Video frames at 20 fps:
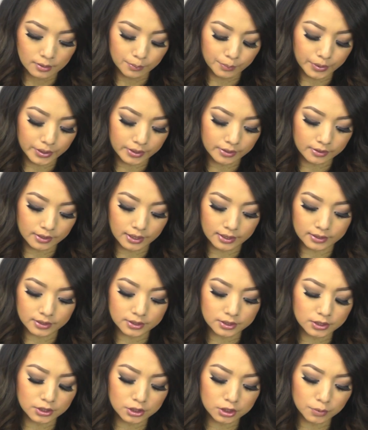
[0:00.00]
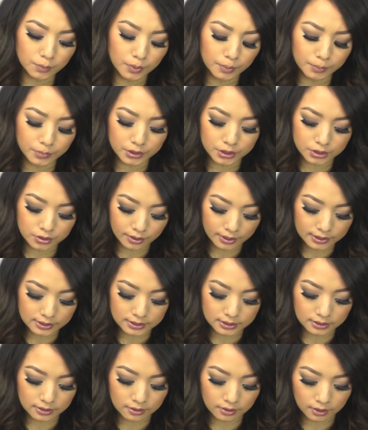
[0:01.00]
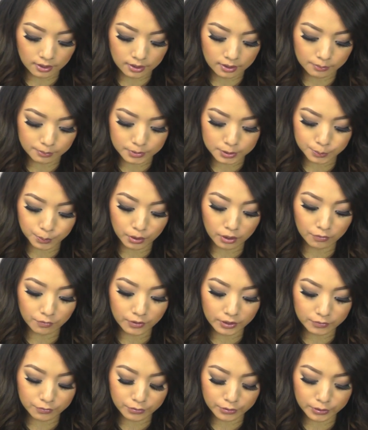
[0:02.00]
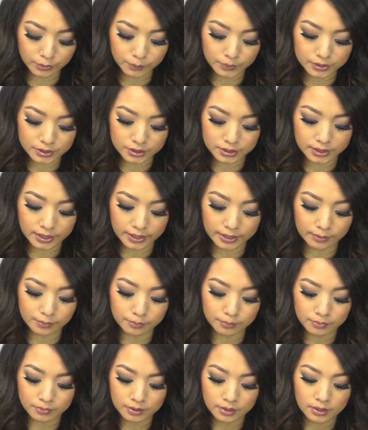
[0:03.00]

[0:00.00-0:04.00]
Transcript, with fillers: But yeah, this is super moisturizing. It's perfect for the winter time.